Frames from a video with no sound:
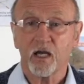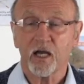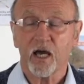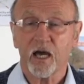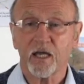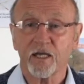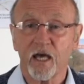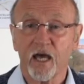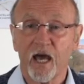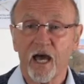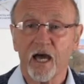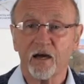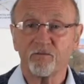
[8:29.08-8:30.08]
can
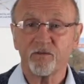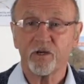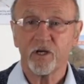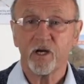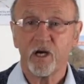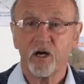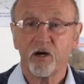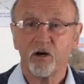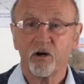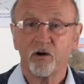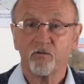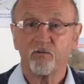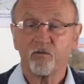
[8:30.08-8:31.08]
have
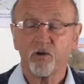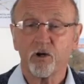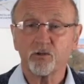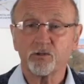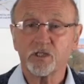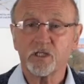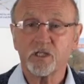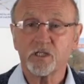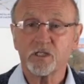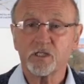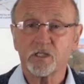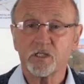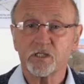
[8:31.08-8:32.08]

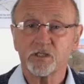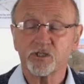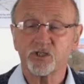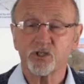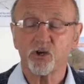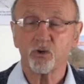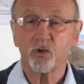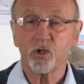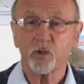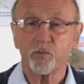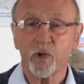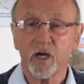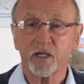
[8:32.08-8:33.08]
floating
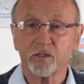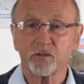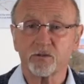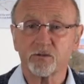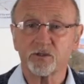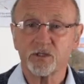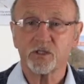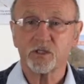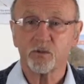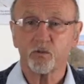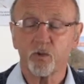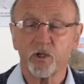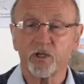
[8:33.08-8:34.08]
solar panels
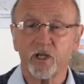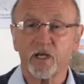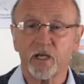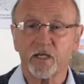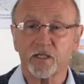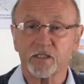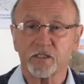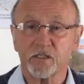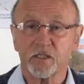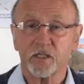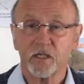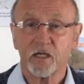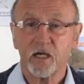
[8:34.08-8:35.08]
within it.
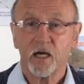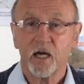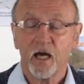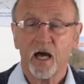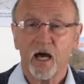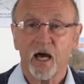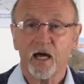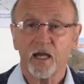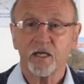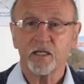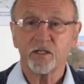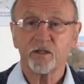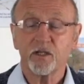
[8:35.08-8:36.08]
And
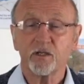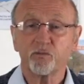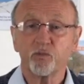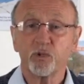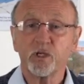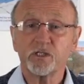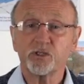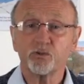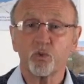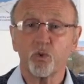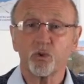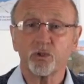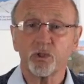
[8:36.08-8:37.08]
in the
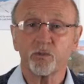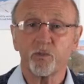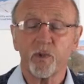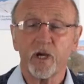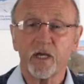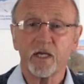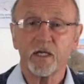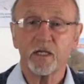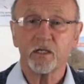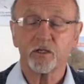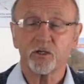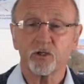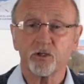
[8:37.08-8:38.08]
Bridgewater Bay
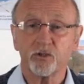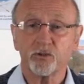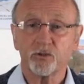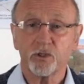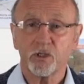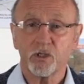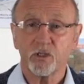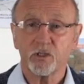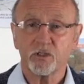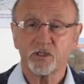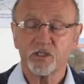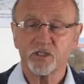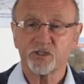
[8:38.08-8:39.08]
Lagoon
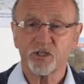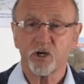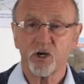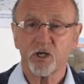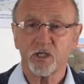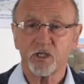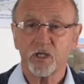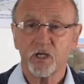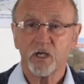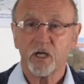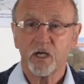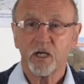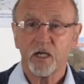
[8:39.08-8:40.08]
design,
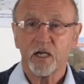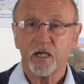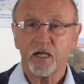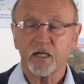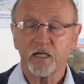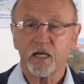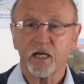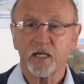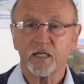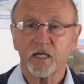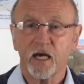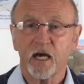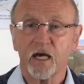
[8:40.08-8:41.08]
it
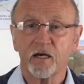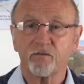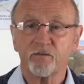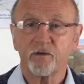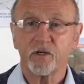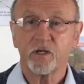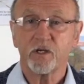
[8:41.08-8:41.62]
can have